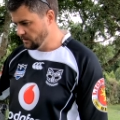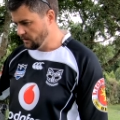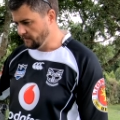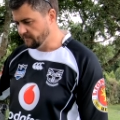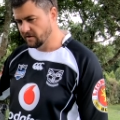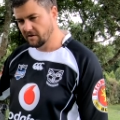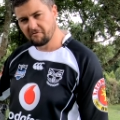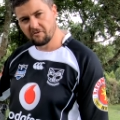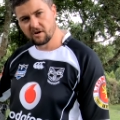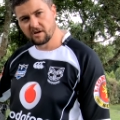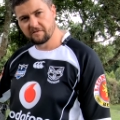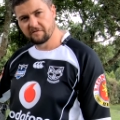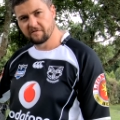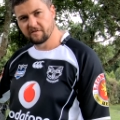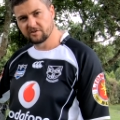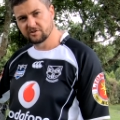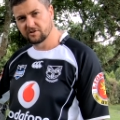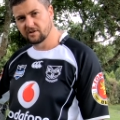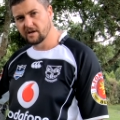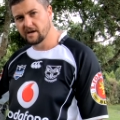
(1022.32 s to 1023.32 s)
I've never really
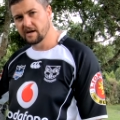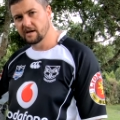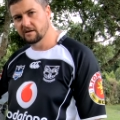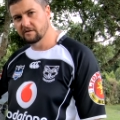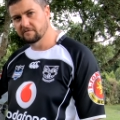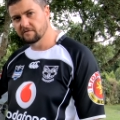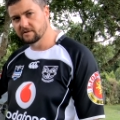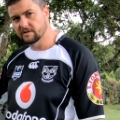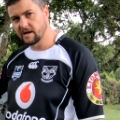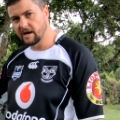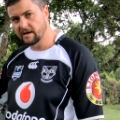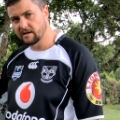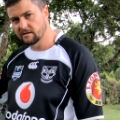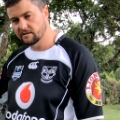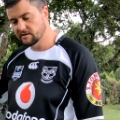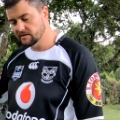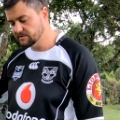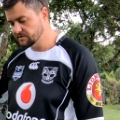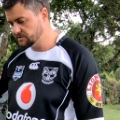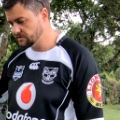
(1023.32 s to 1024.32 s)
fished the heat of the day
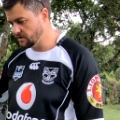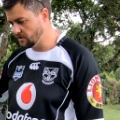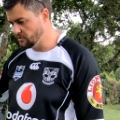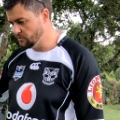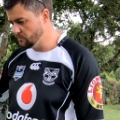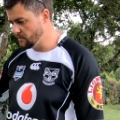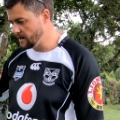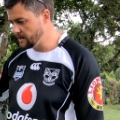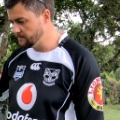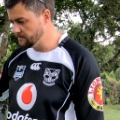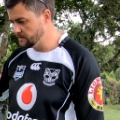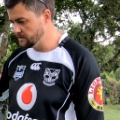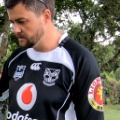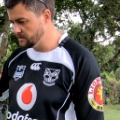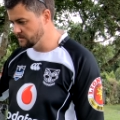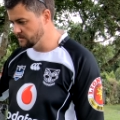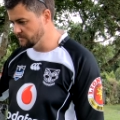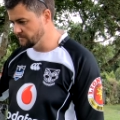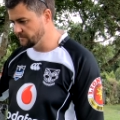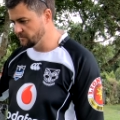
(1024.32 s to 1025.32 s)
in this. So
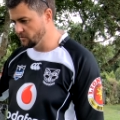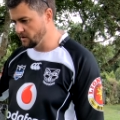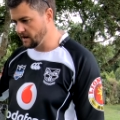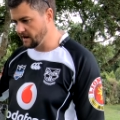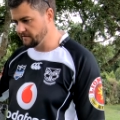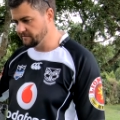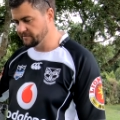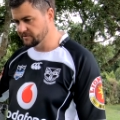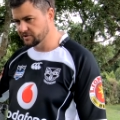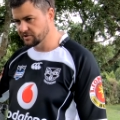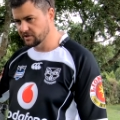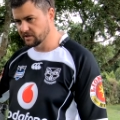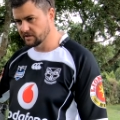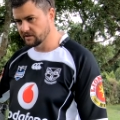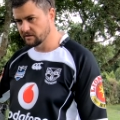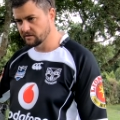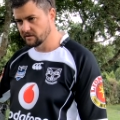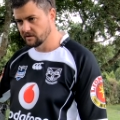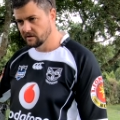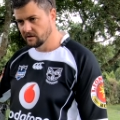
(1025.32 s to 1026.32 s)
maybe if you are
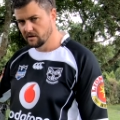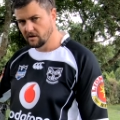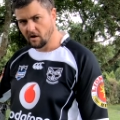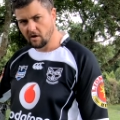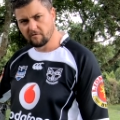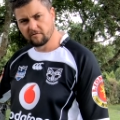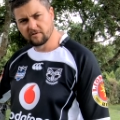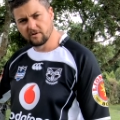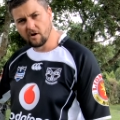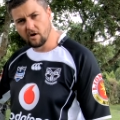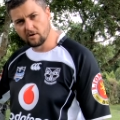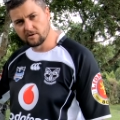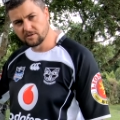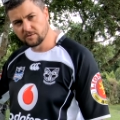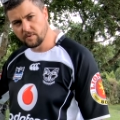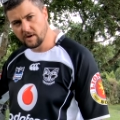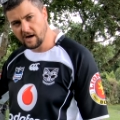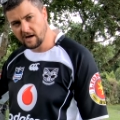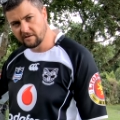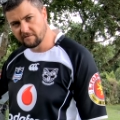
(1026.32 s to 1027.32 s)
fishing over the
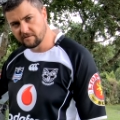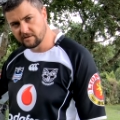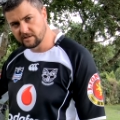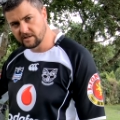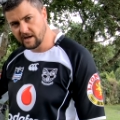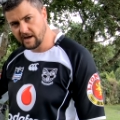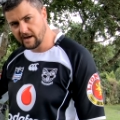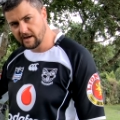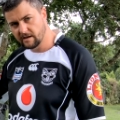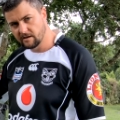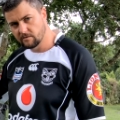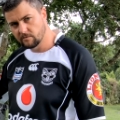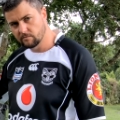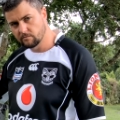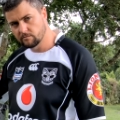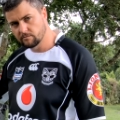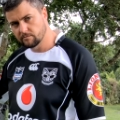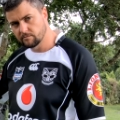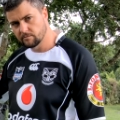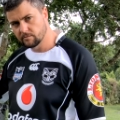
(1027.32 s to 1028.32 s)
hottest part of the day, it,
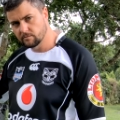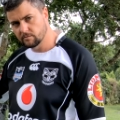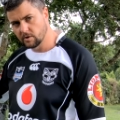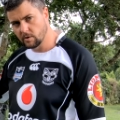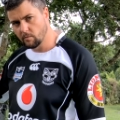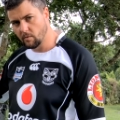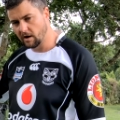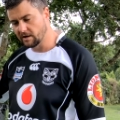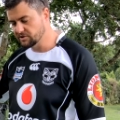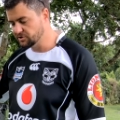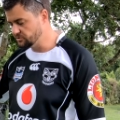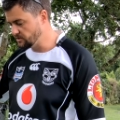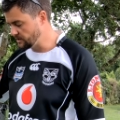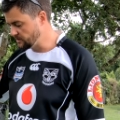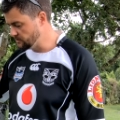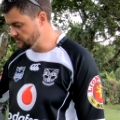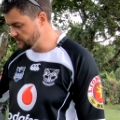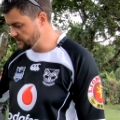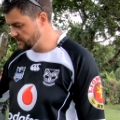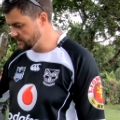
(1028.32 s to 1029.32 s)
it might
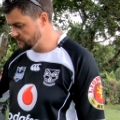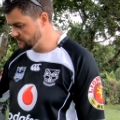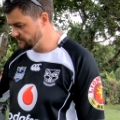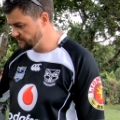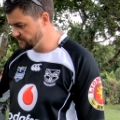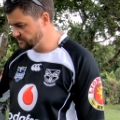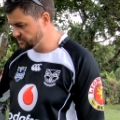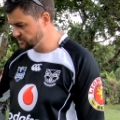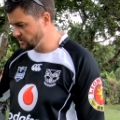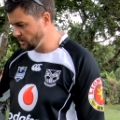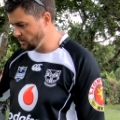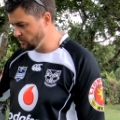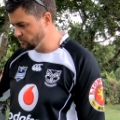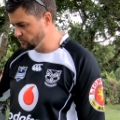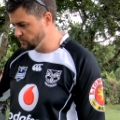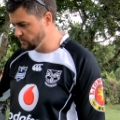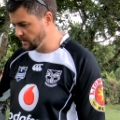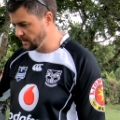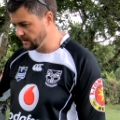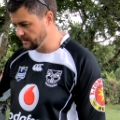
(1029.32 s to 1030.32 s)
struggle to keep fish
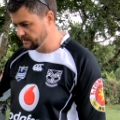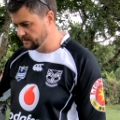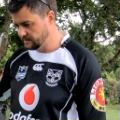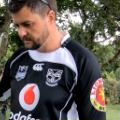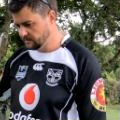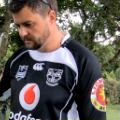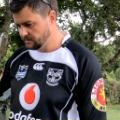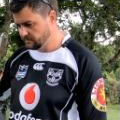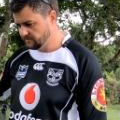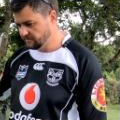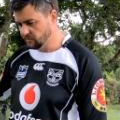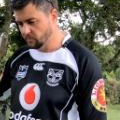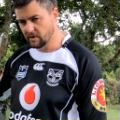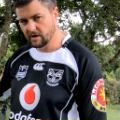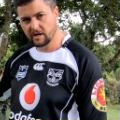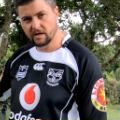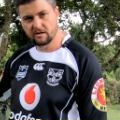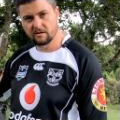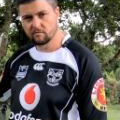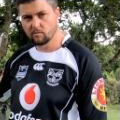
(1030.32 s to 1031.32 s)
cold. But for
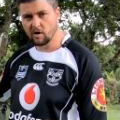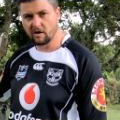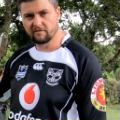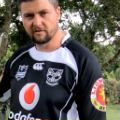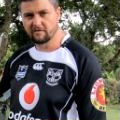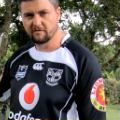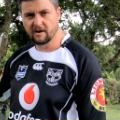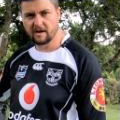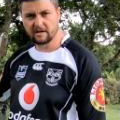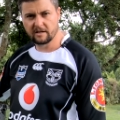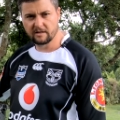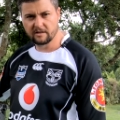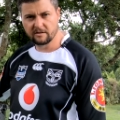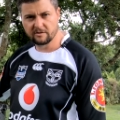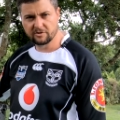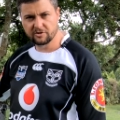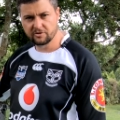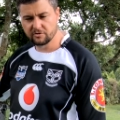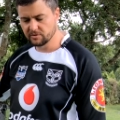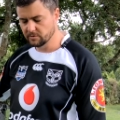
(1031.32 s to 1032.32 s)
me, I've never had any
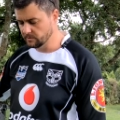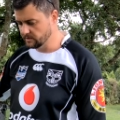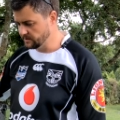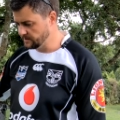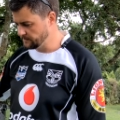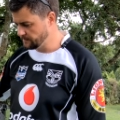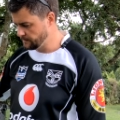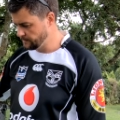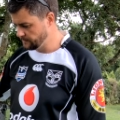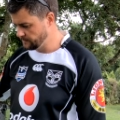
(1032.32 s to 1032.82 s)
issues with it.